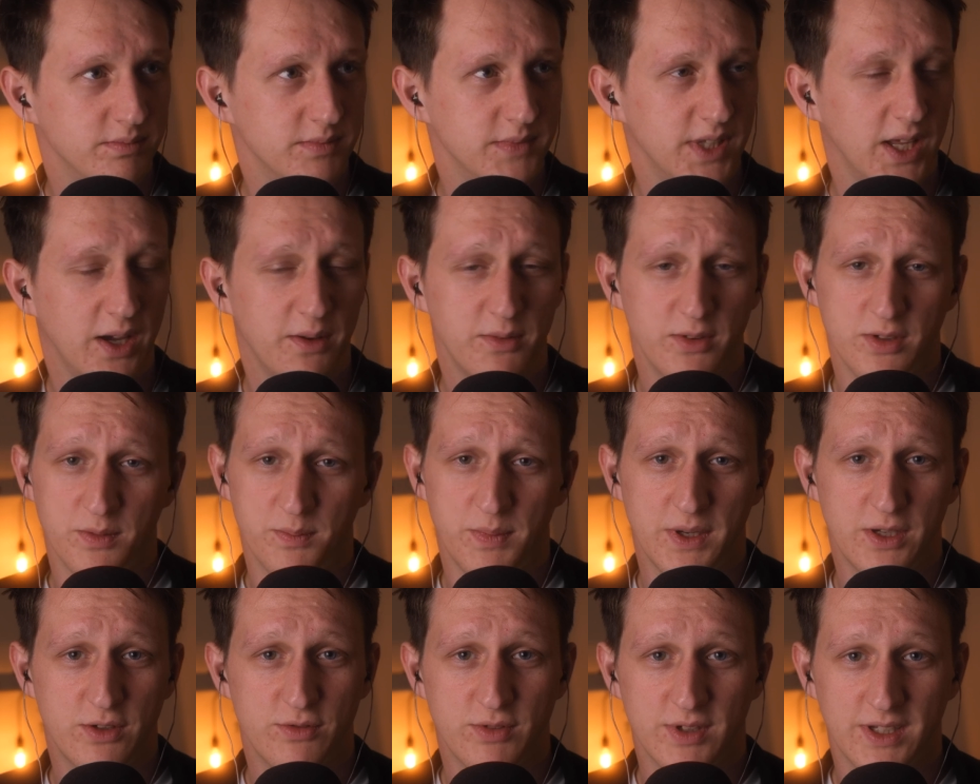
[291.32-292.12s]
No, I'm just
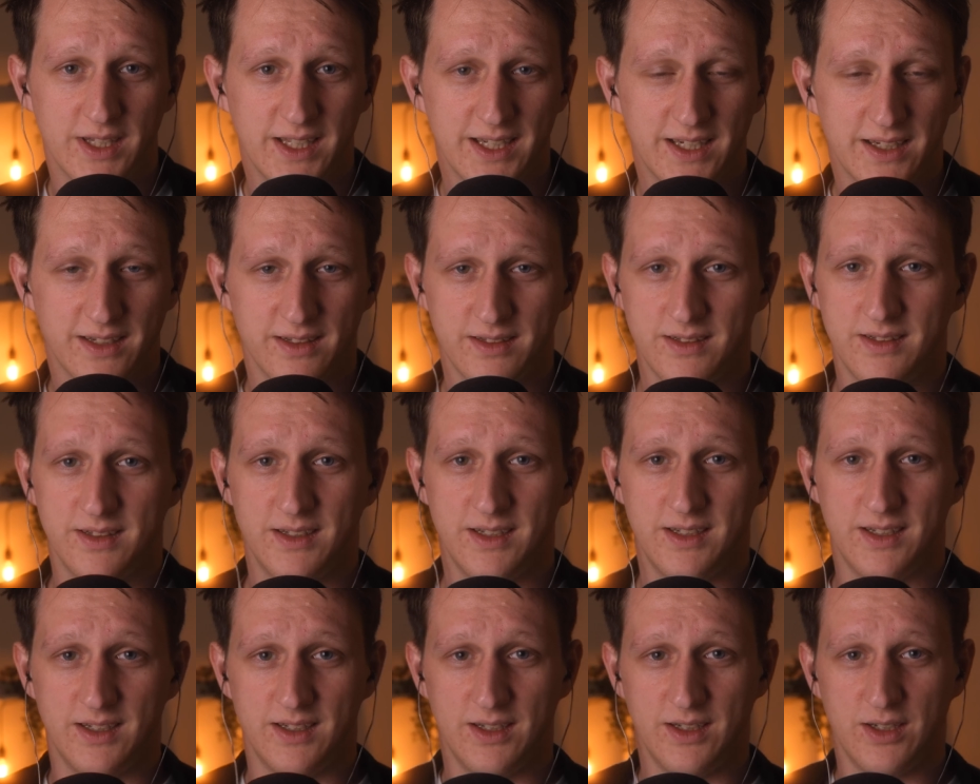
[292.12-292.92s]
picturing like
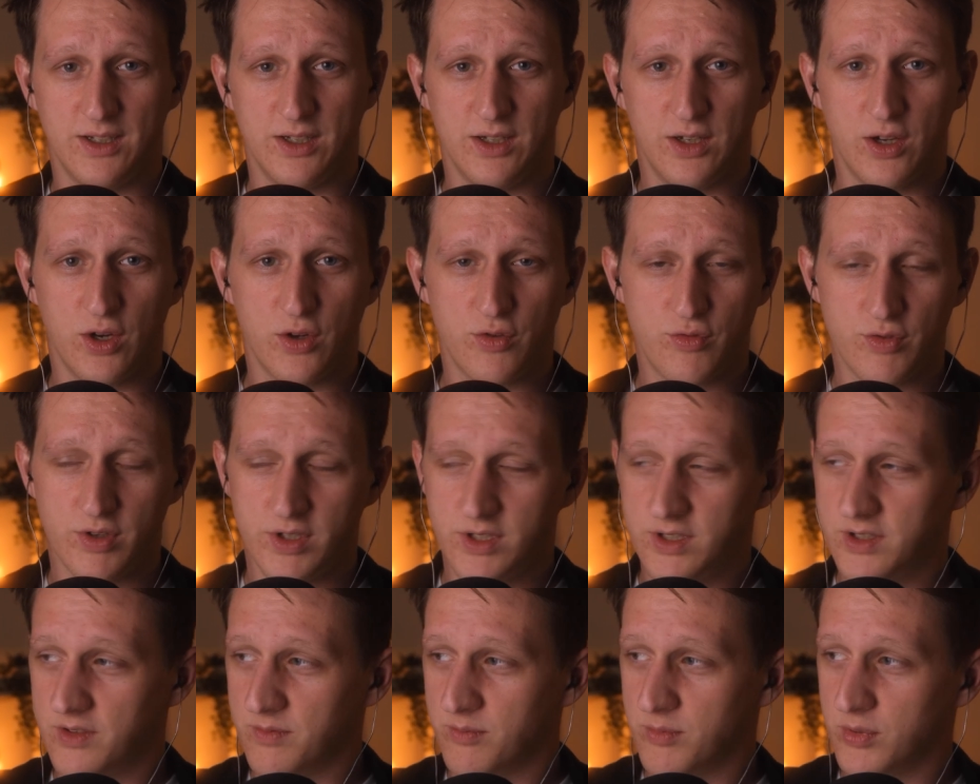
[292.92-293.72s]

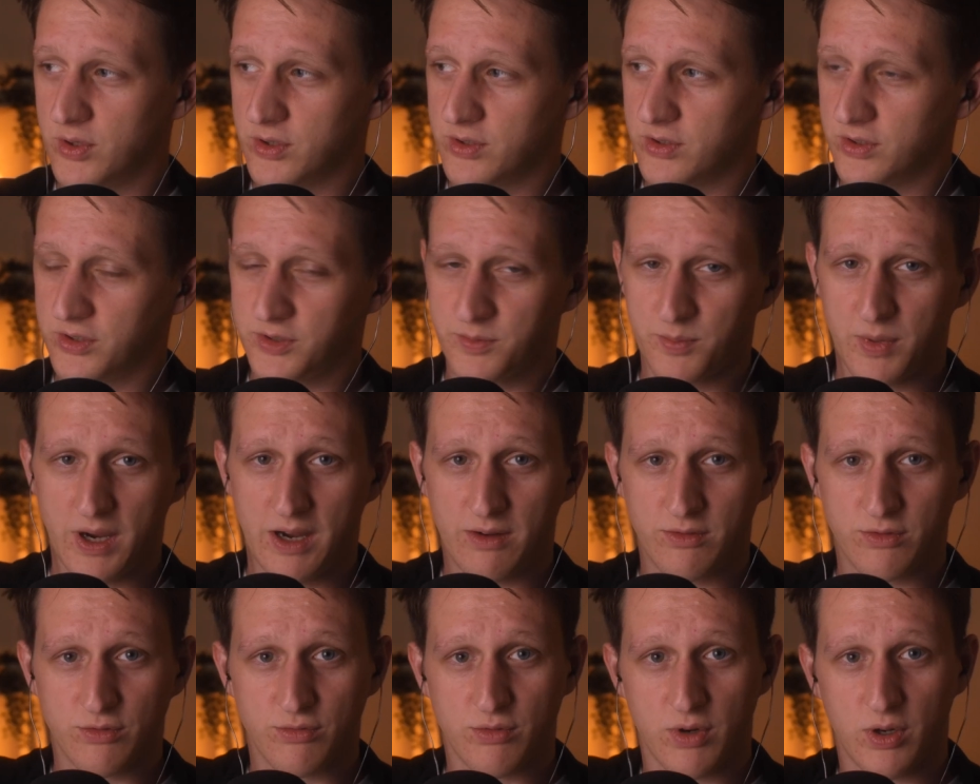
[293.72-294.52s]
hundreds of Brussels
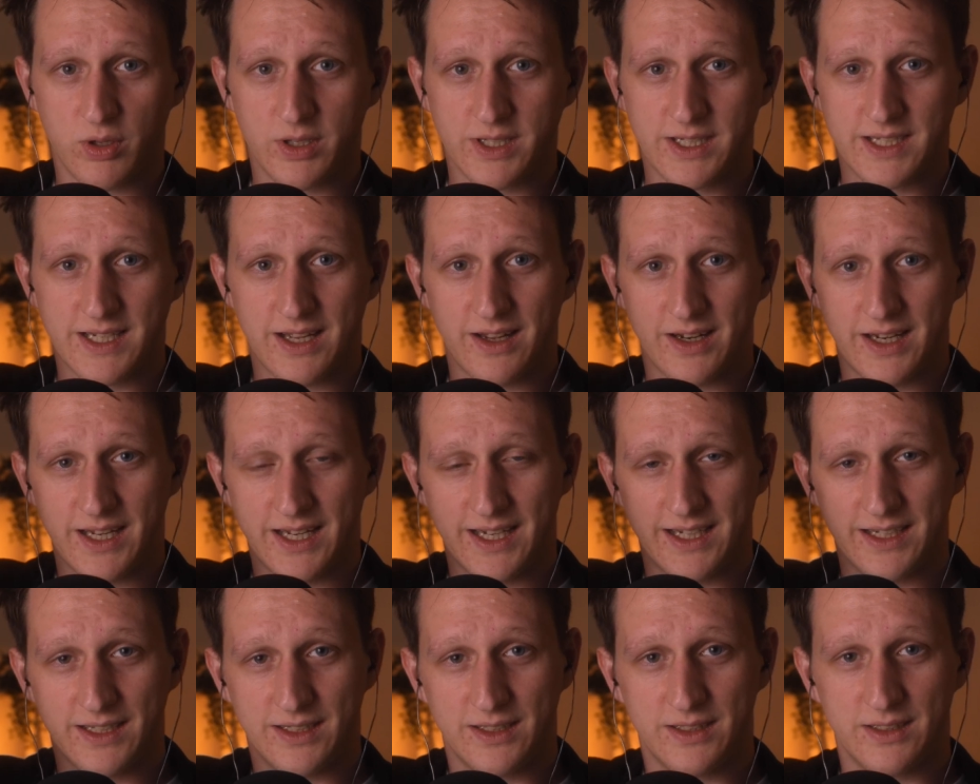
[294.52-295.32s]
sprouts rolling down a
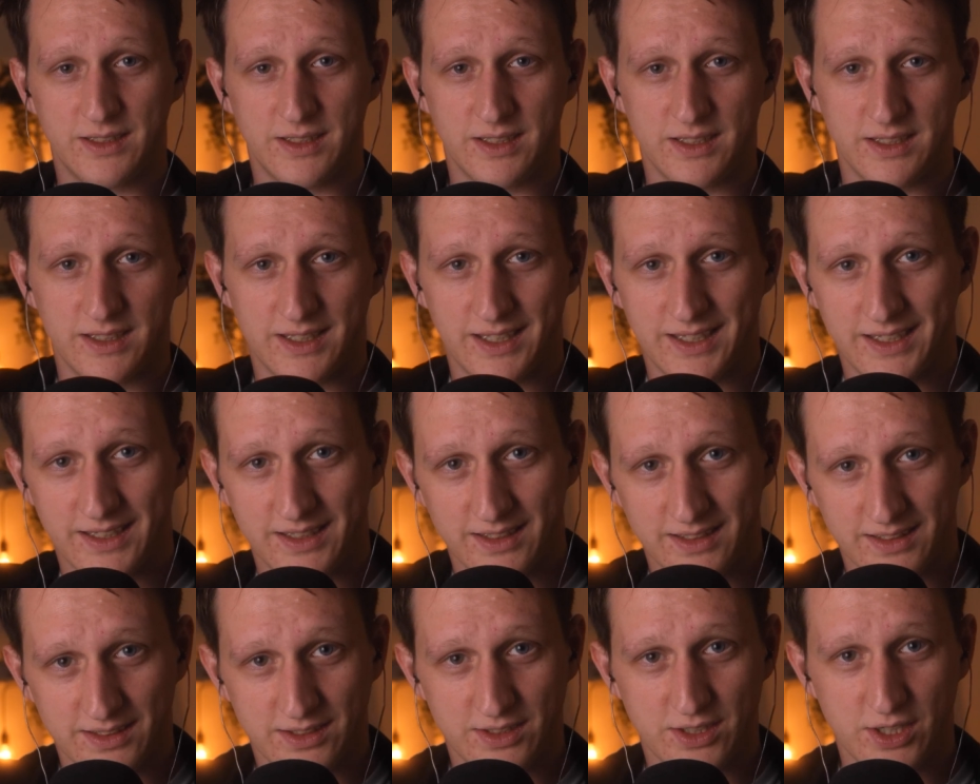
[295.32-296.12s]
hill and
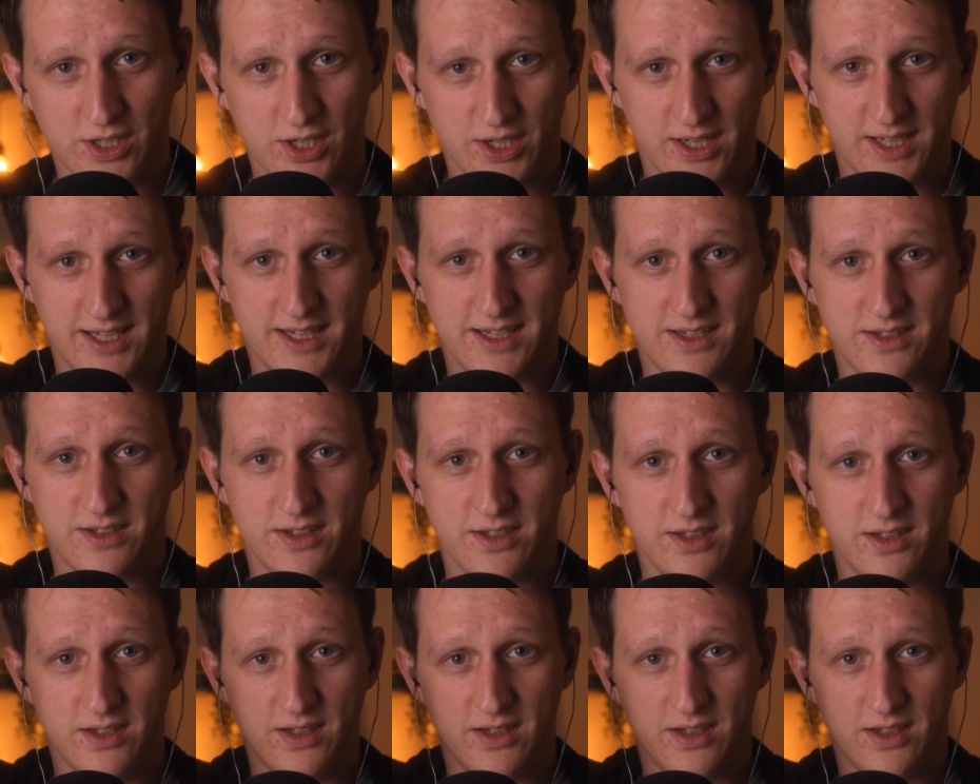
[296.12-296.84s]
like turkeys.